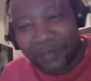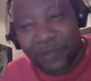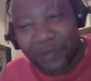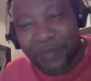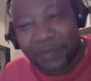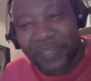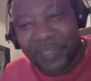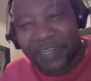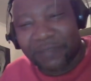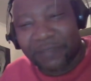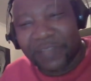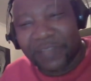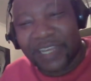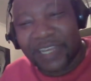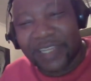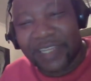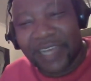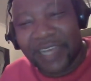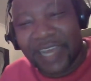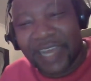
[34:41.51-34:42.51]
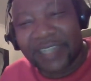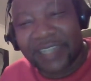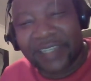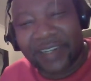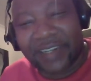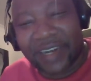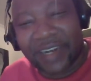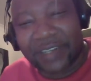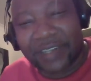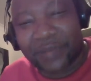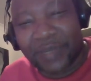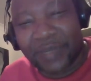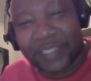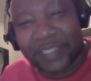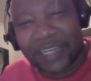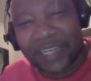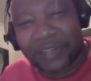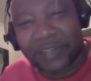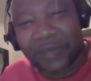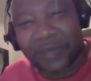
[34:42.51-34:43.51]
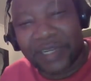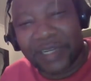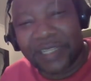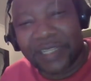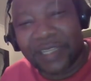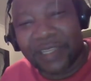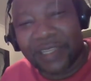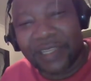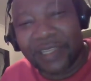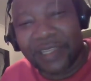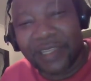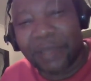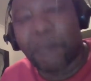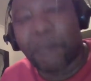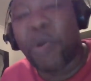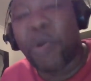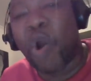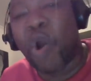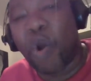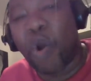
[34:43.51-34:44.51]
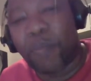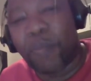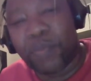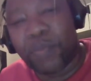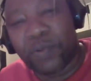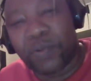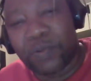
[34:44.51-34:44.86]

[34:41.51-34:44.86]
we believe that the Antichrist was actually the Pope.